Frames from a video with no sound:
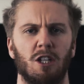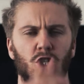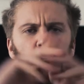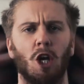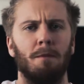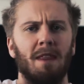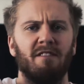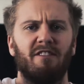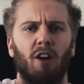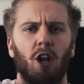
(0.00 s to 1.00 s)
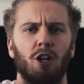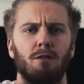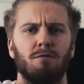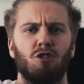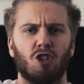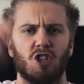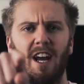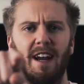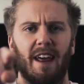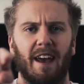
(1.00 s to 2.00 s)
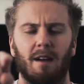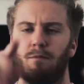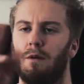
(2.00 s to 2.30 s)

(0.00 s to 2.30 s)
German volume training.